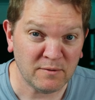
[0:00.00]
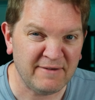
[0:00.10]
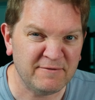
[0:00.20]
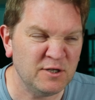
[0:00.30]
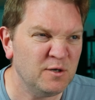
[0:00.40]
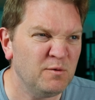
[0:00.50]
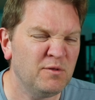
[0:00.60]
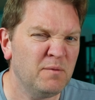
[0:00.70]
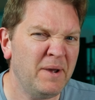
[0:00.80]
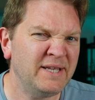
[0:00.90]
gives you
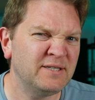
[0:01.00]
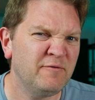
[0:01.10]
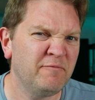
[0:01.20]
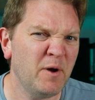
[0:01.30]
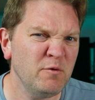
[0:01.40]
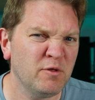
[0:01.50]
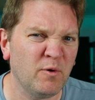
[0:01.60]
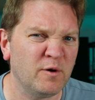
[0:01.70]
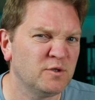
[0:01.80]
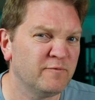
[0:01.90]
the best of both
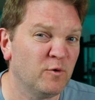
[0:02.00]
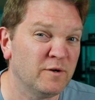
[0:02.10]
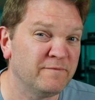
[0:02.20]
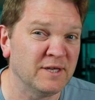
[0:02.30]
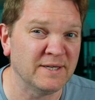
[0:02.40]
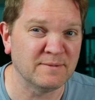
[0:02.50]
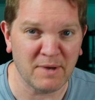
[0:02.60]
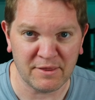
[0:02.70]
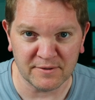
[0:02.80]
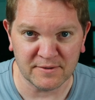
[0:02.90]
worlds of all of these
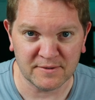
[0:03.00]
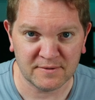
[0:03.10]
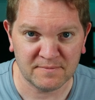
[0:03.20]
methods.